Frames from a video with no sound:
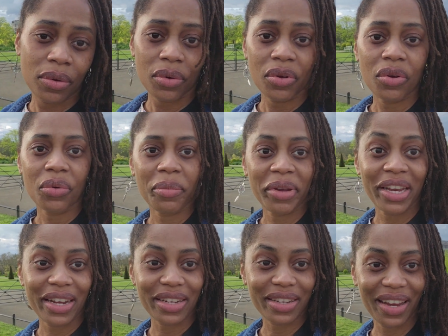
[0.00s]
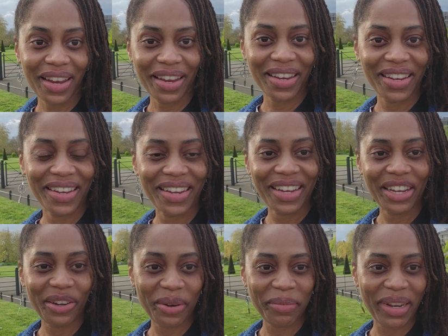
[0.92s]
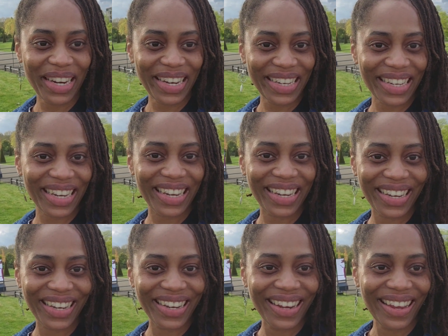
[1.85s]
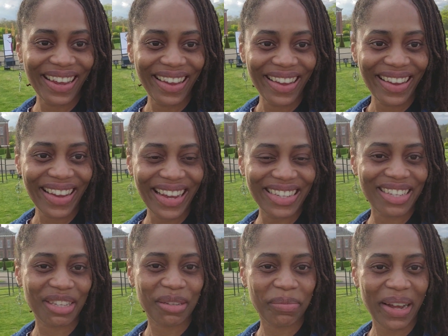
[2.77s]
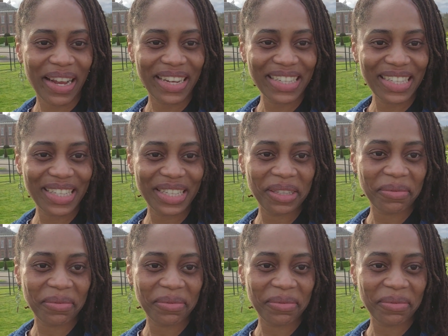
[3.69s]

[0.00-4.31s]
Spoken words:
We made it. We made it. Kensington Palace.